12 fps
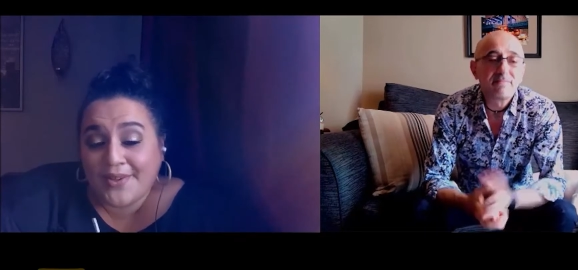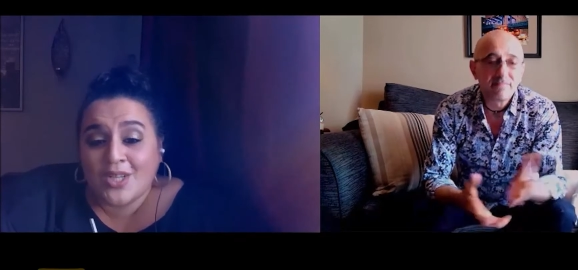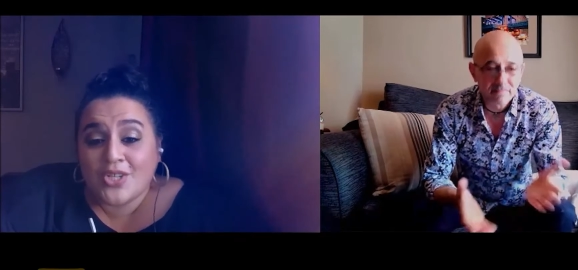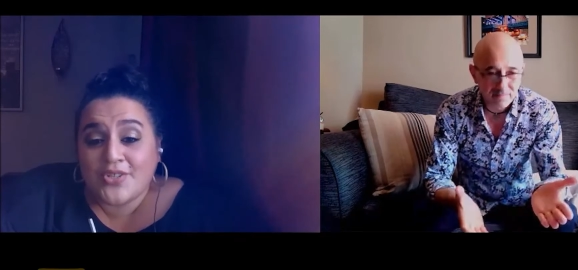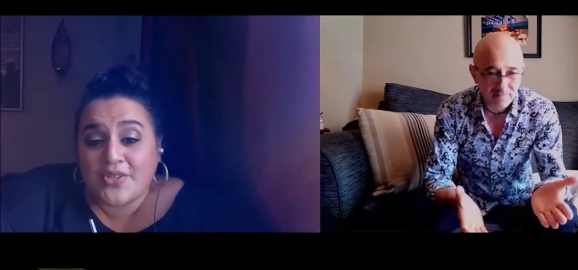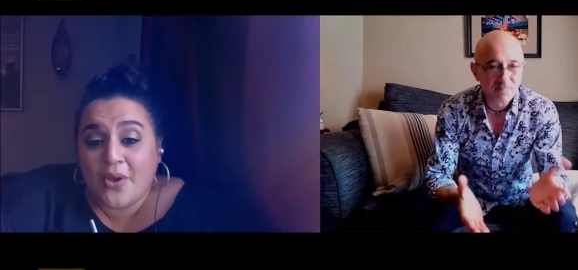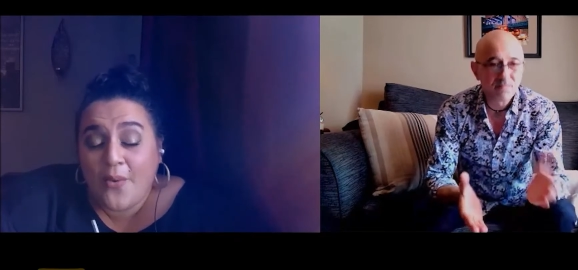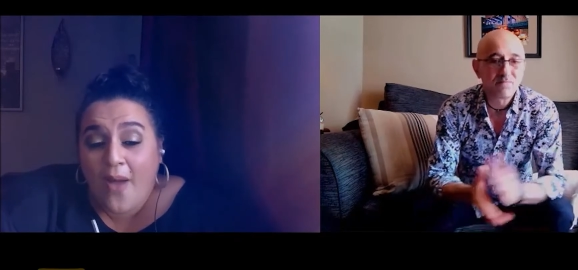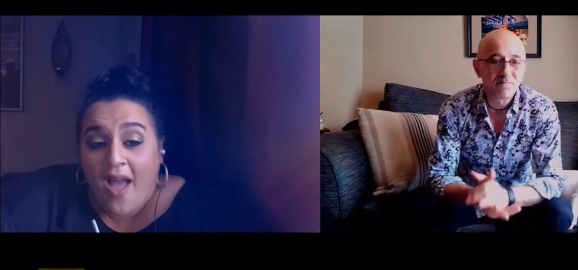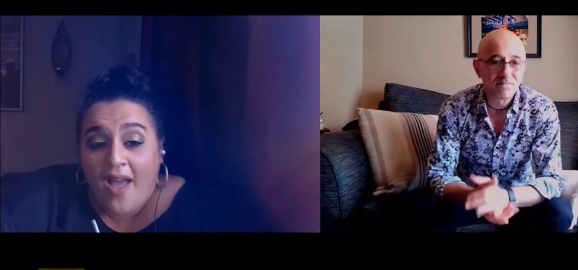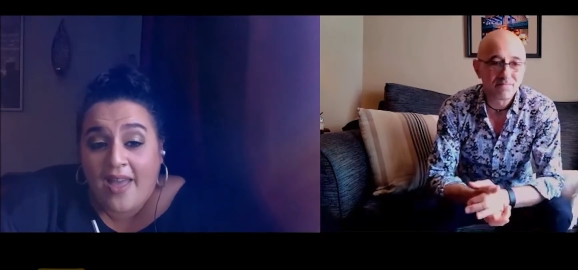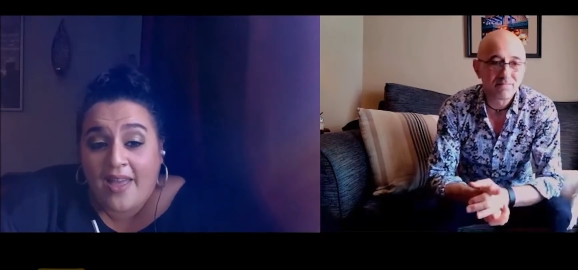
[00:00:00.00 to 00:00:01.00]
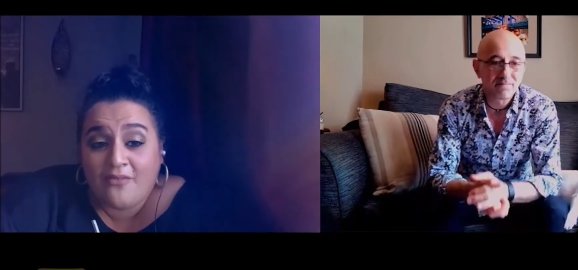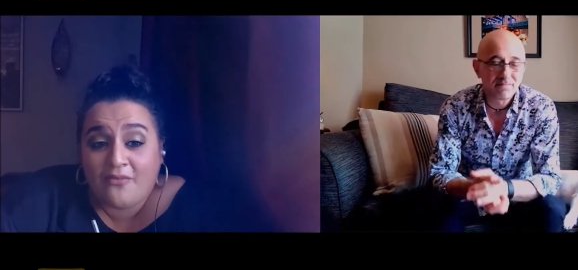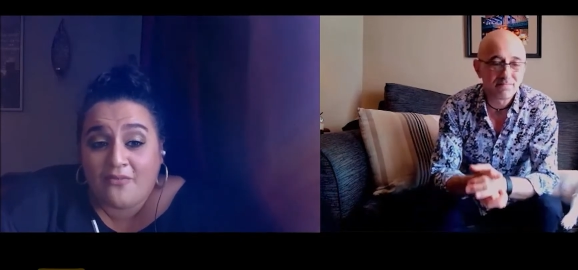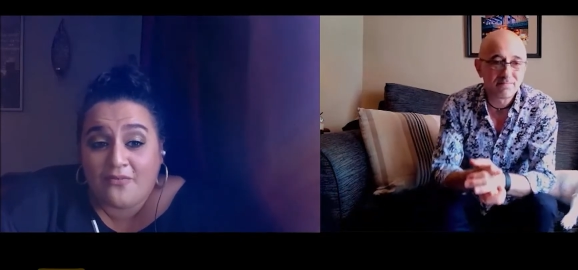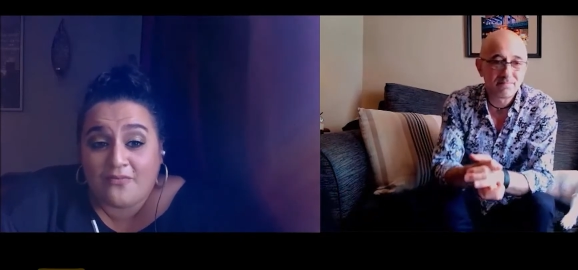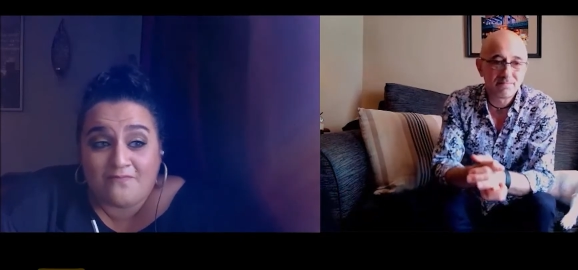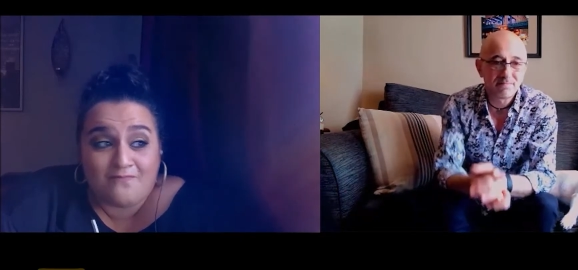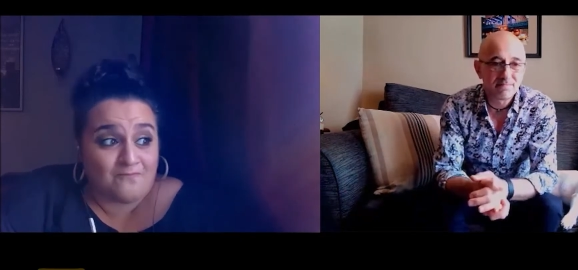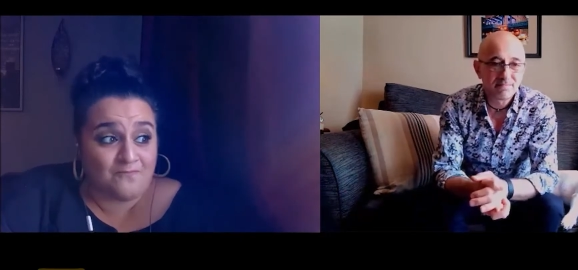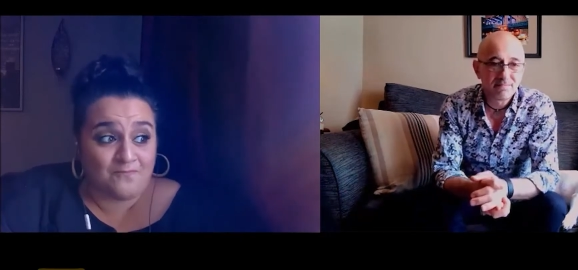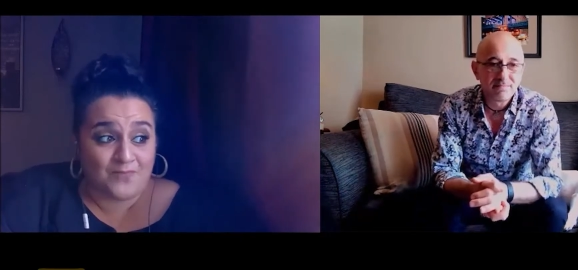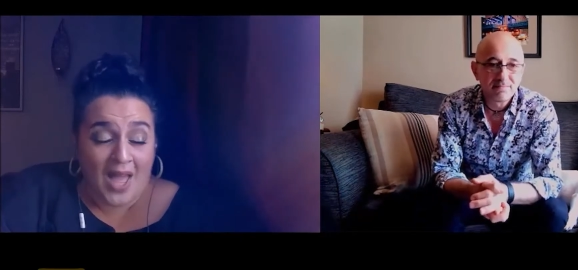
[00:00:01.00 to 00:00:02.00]
Speaker 1: So I've
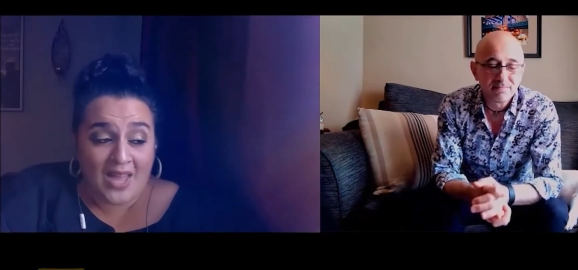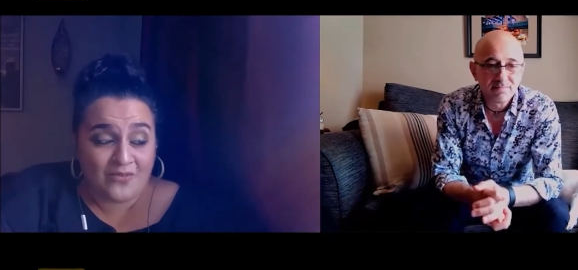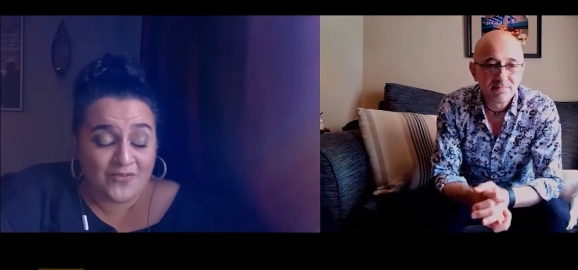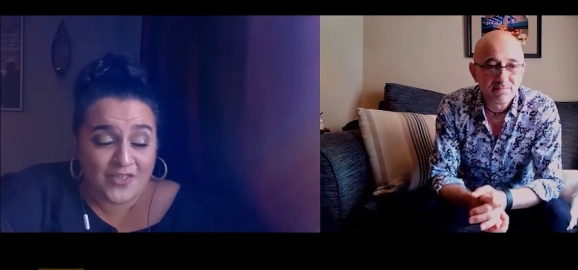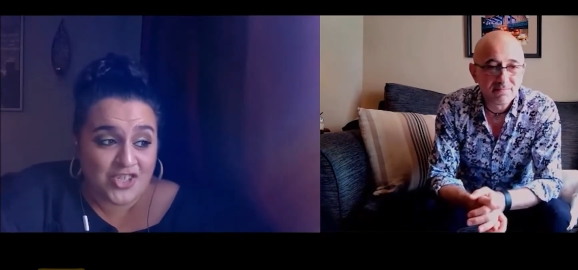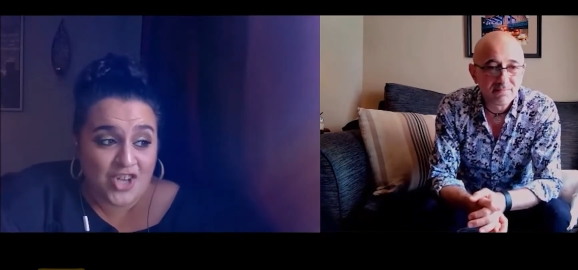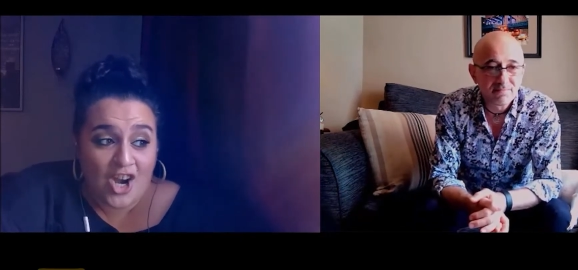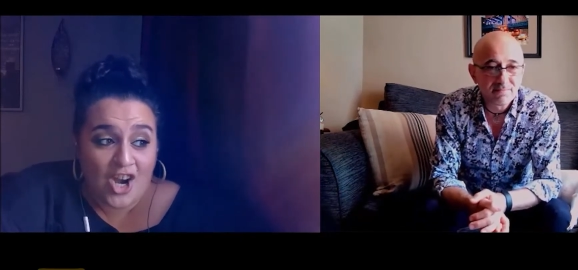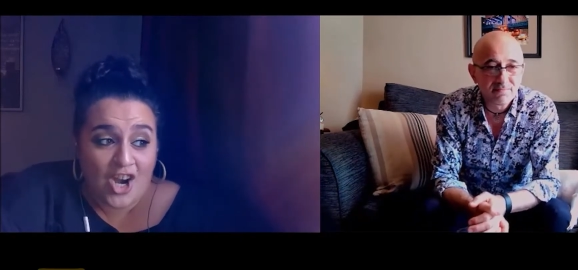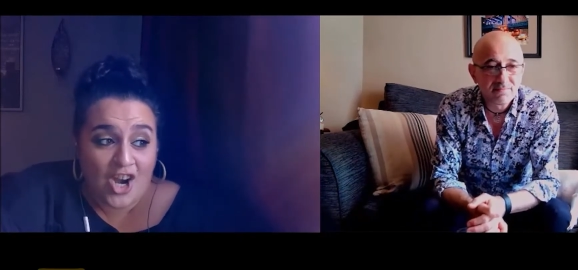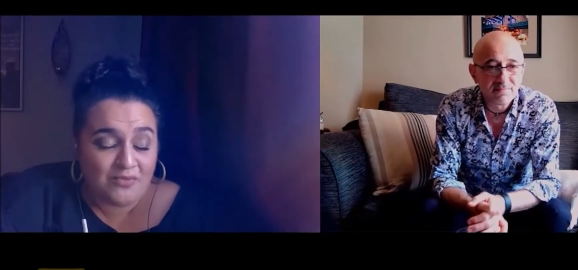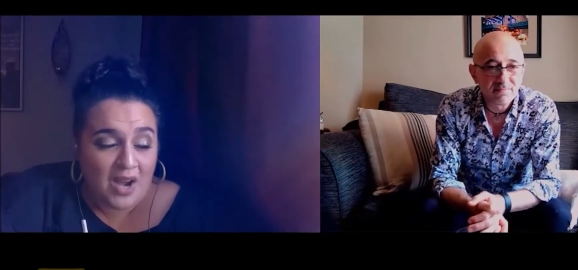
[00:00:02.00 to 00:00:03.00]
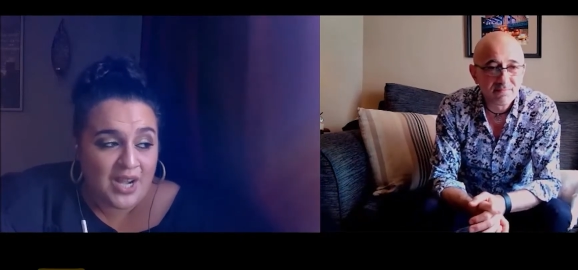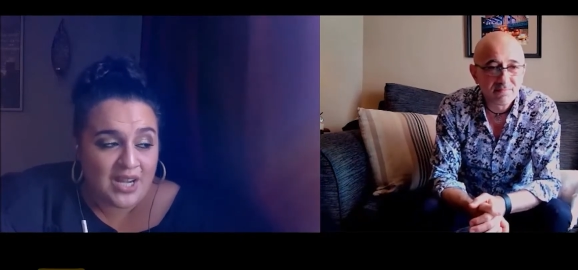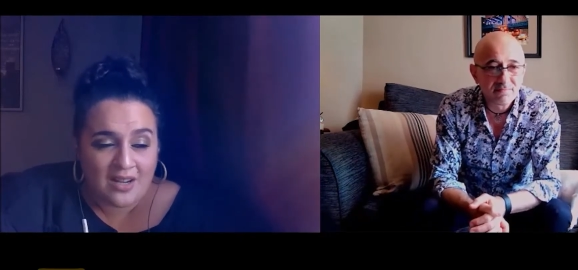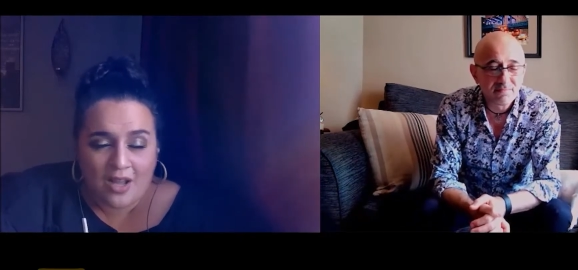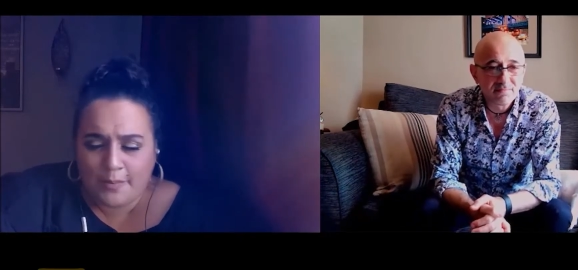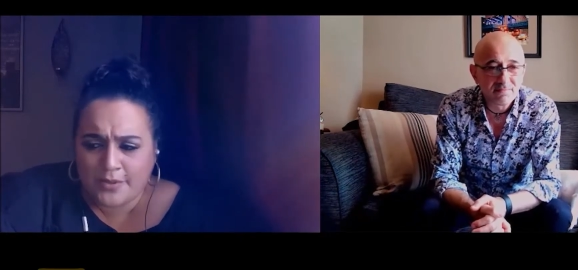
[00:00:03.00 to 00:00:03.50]
I've started writing a couple of